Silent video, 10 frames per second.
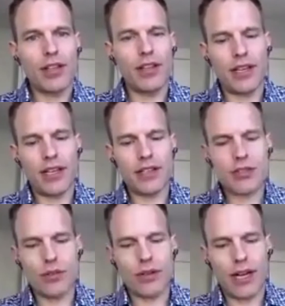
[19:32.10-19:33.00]
Yeah.
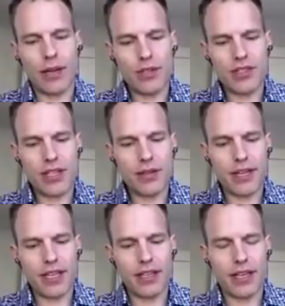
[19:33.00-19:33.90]
So I would say
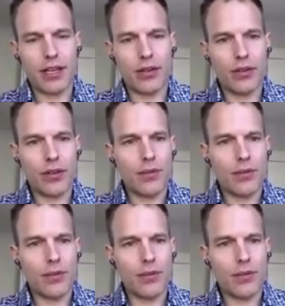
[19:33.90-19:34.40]
right now,